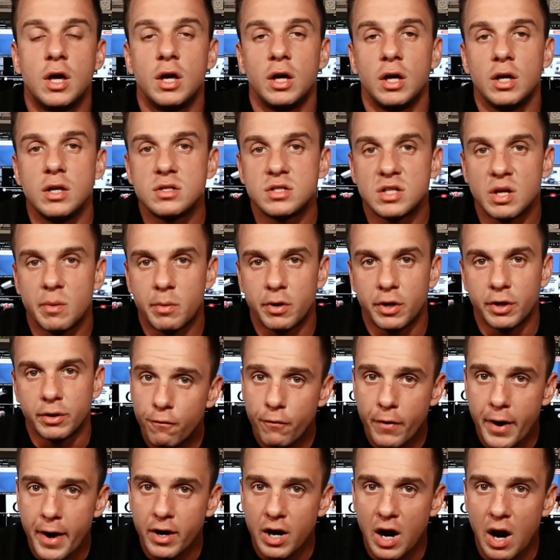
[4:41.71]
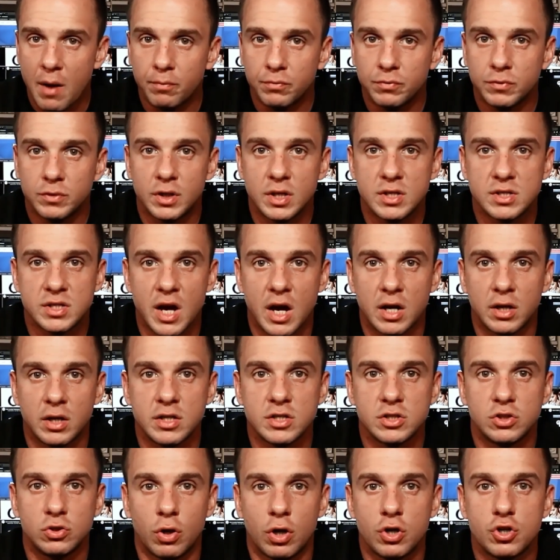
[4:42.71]
In summary, firearm design
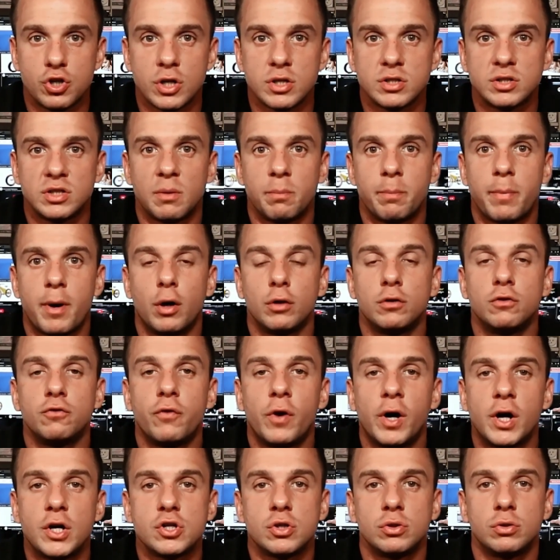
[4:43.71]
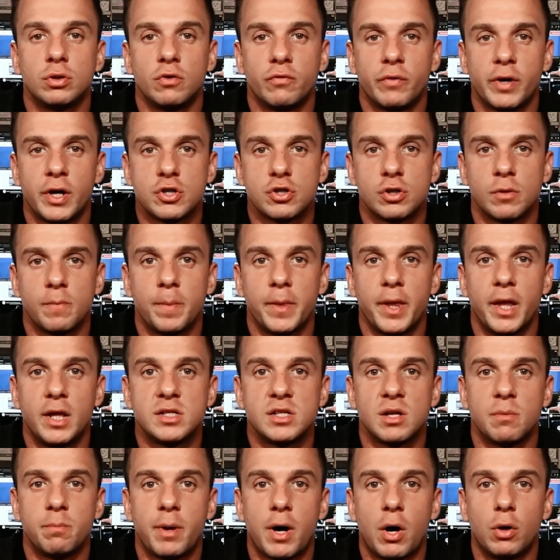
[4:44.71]
is not just about functional innovation, it's
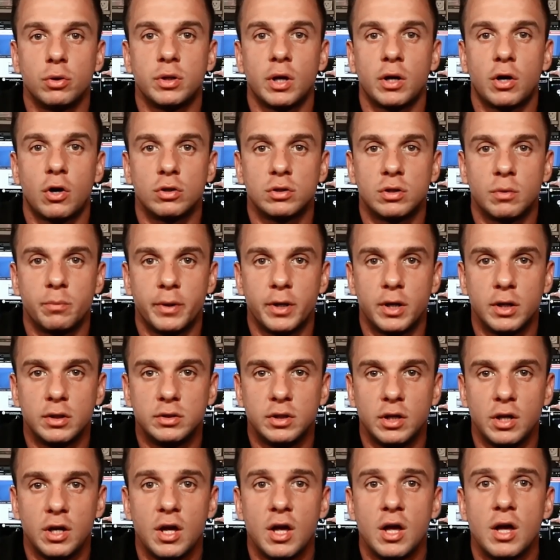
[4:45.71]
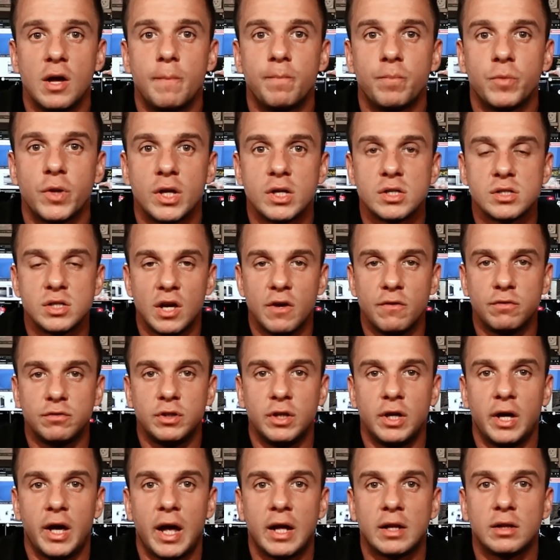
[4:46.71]
about accountability,
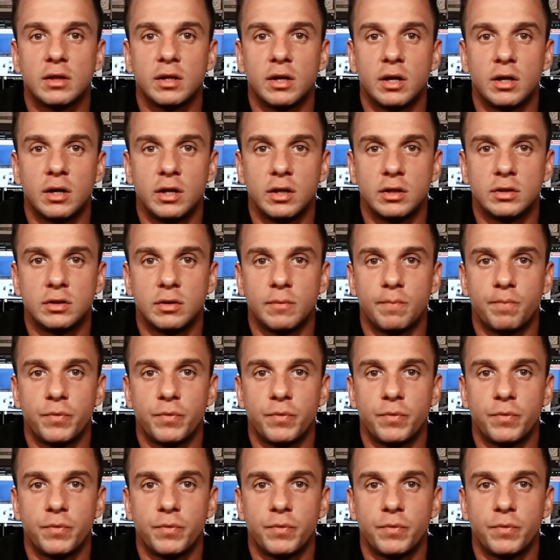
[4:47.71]
safety, and legality.